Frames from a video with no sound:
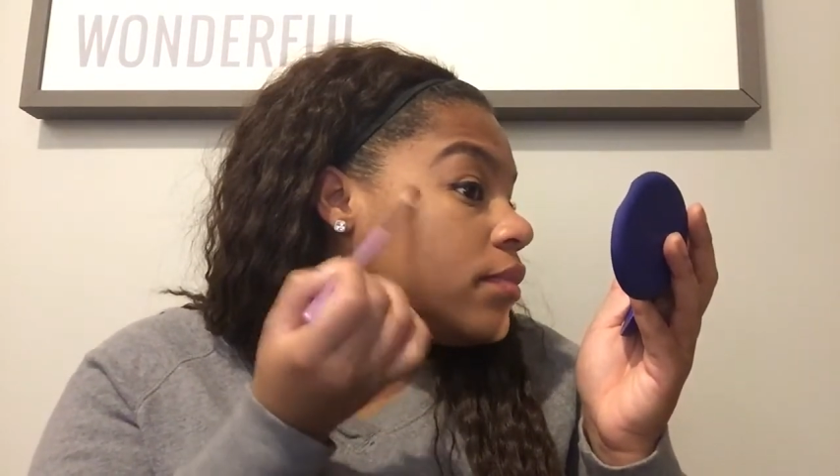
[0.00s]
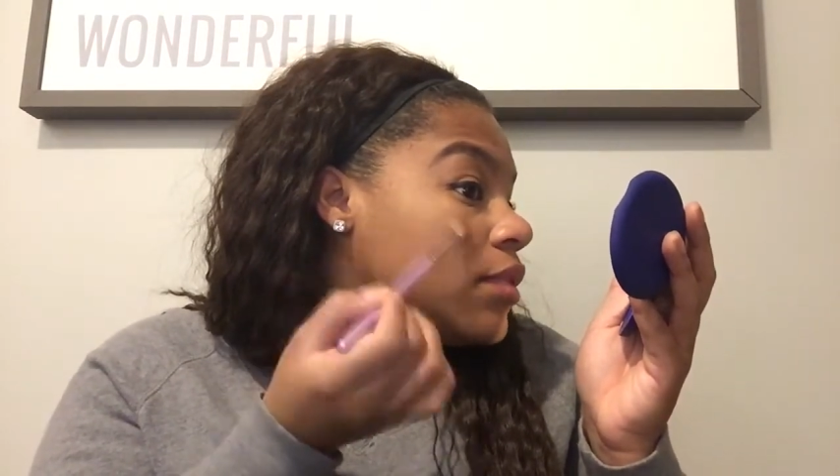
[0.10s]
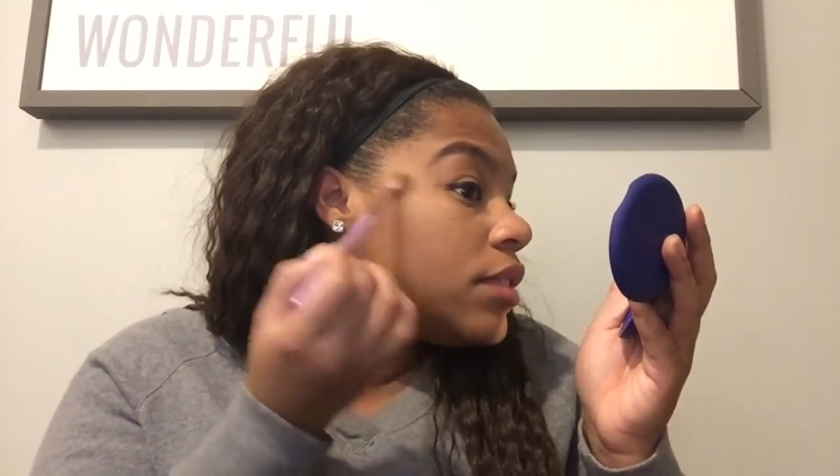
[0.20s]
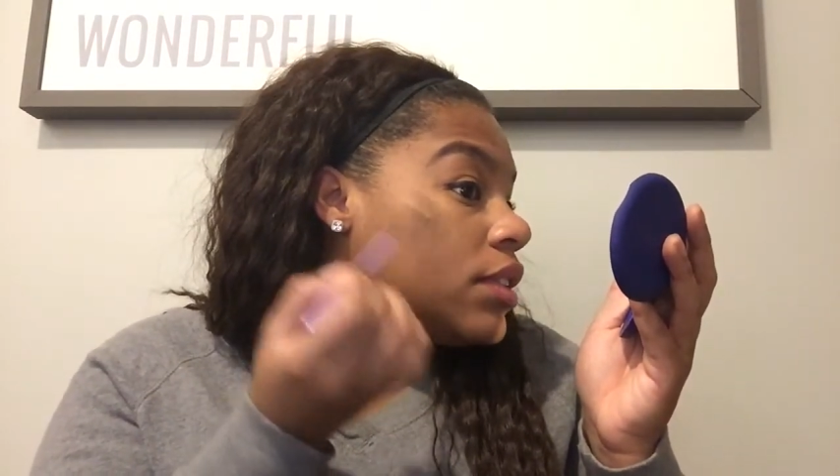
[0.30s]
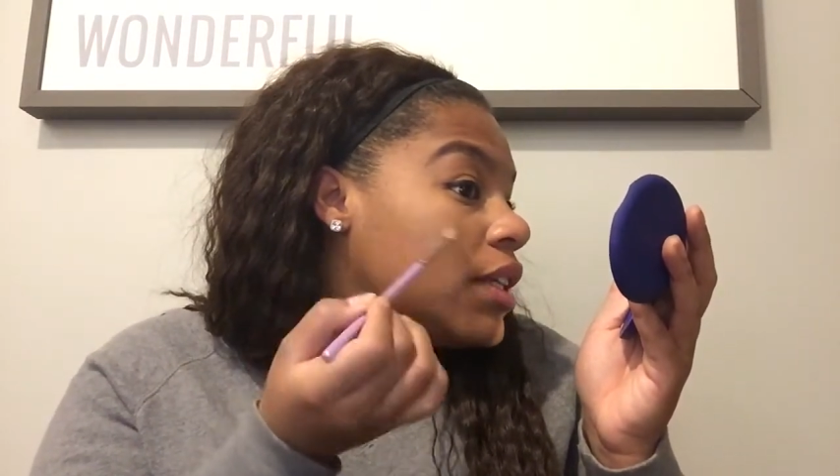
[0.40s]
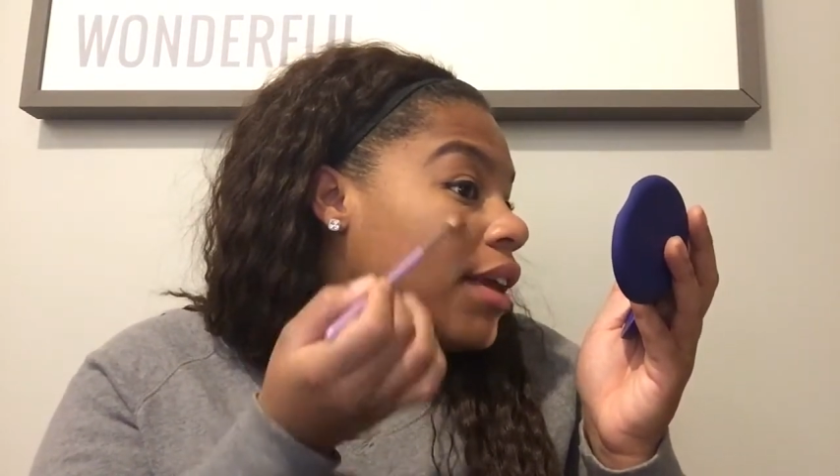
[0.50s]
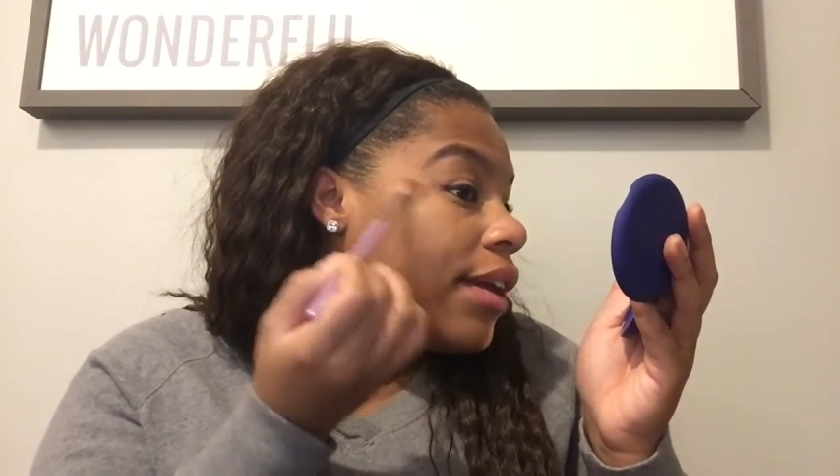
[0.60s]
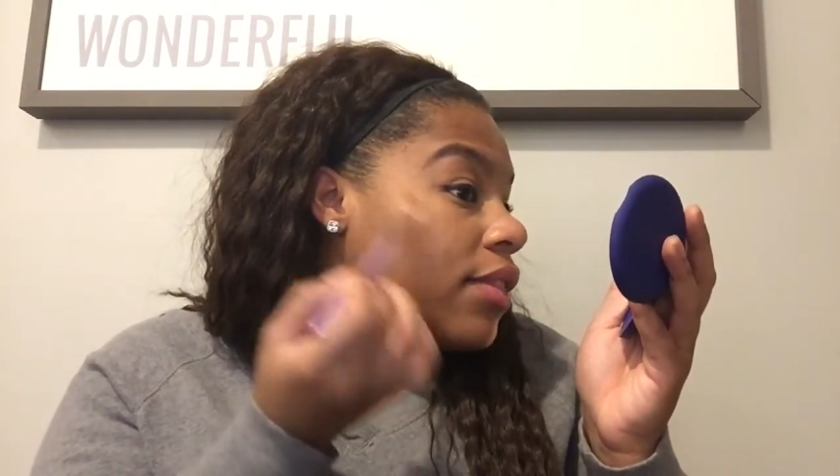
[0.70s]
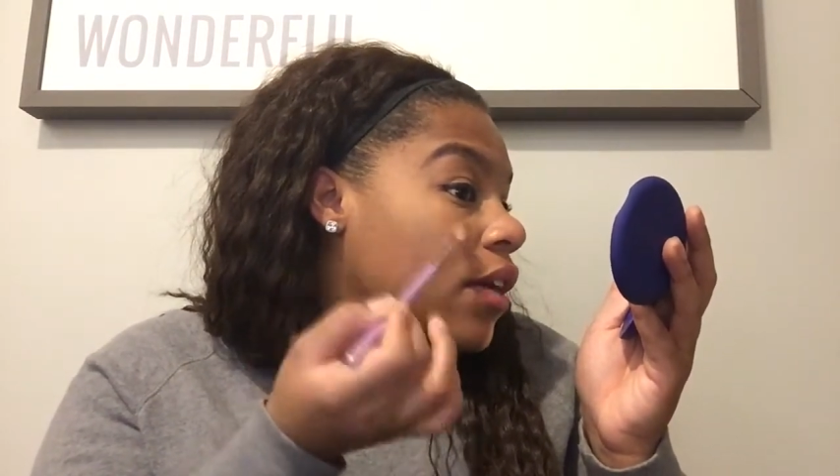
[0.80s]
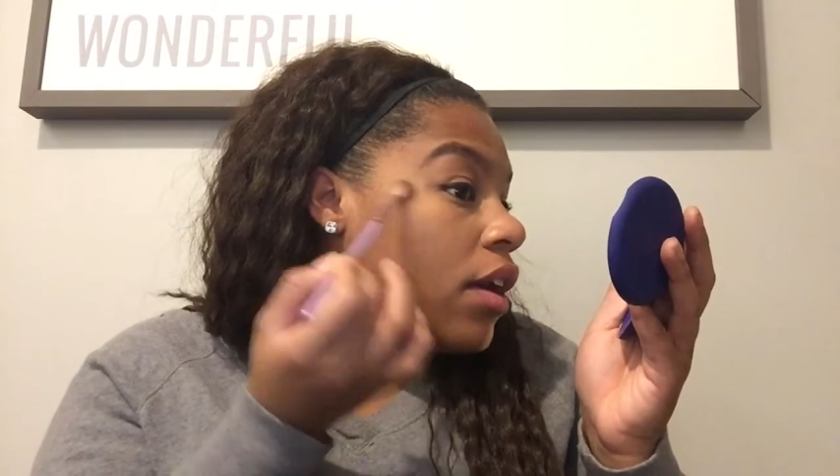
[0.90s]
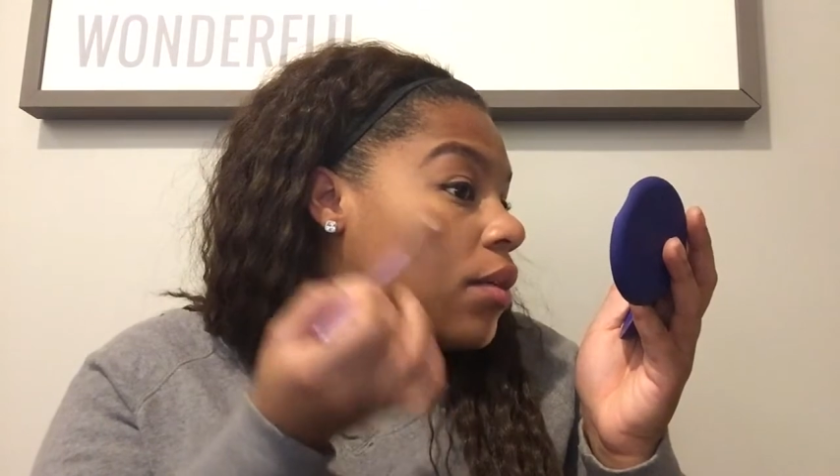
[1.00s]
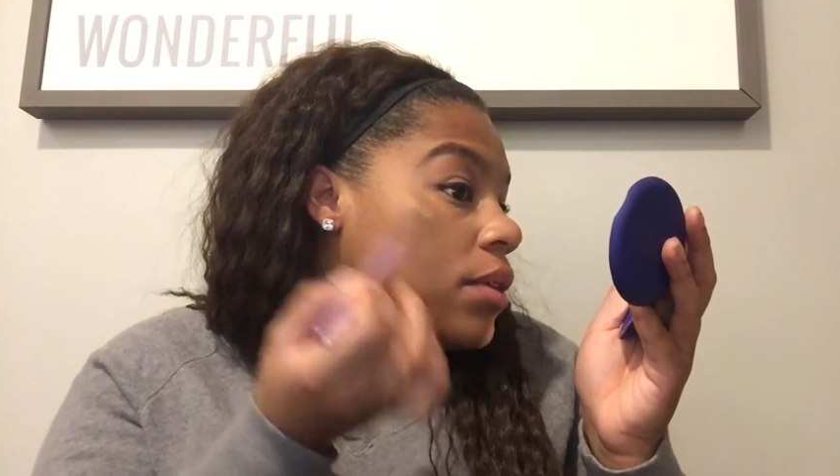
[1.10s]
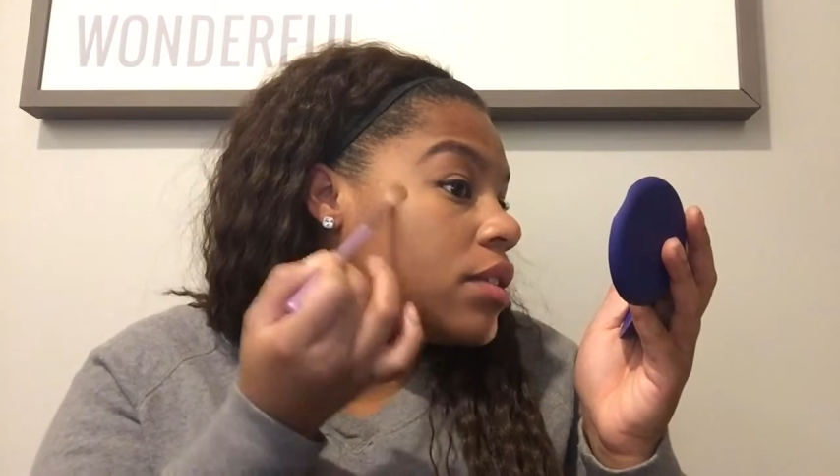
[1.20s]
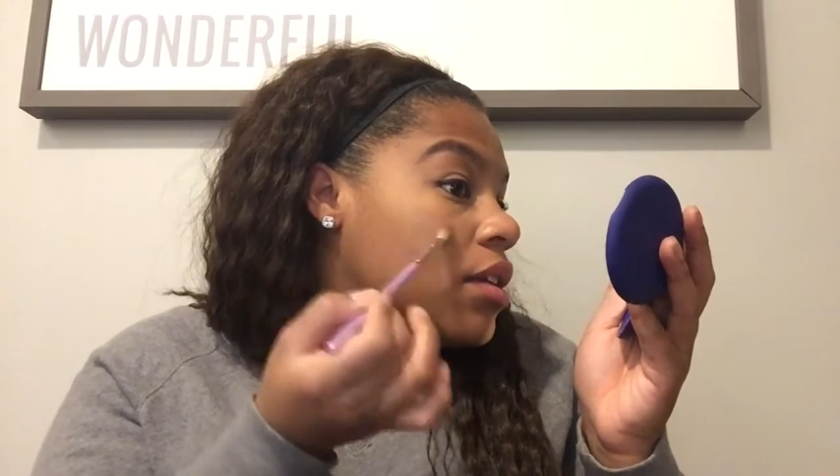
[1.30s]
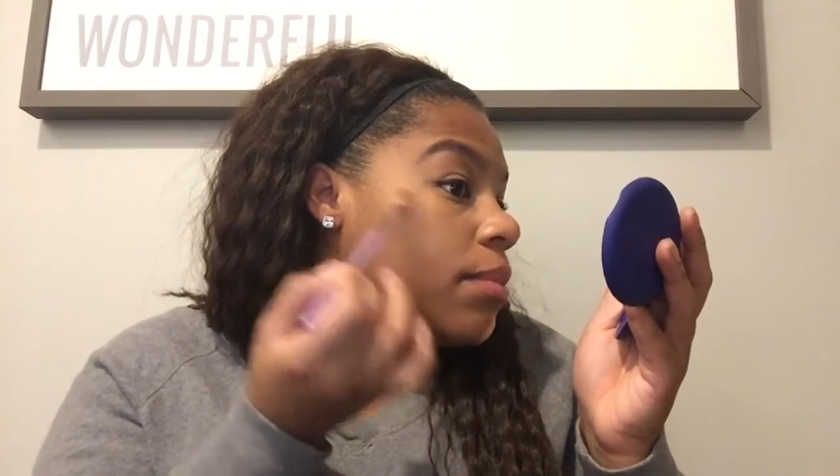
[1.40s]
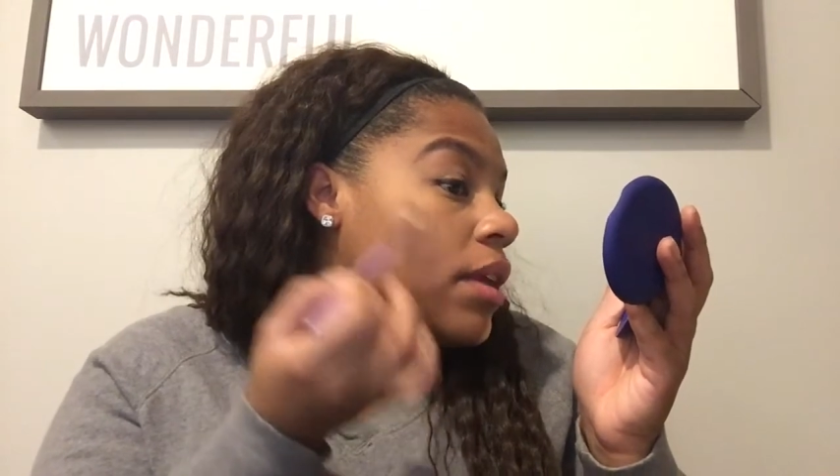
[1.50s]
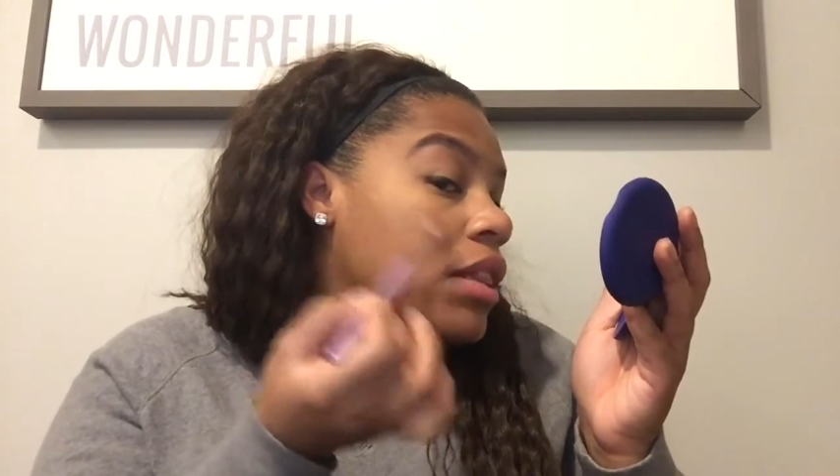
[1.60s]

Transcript: see, I thought it was going to be.